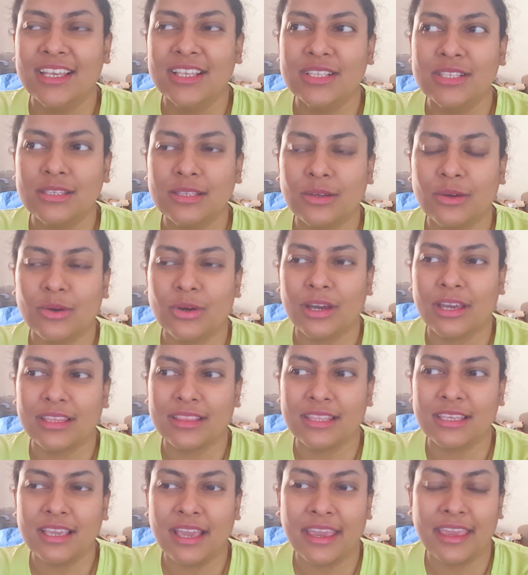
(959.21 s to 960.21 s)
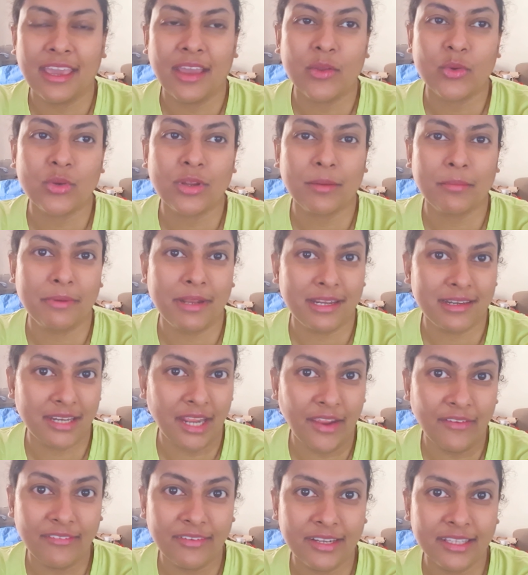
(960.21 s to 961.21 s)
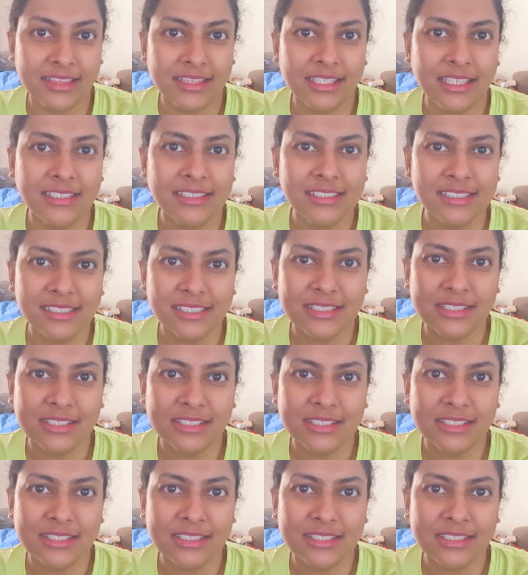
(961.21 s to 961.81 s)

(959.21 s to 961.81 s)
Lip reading: So I think I have to update everything.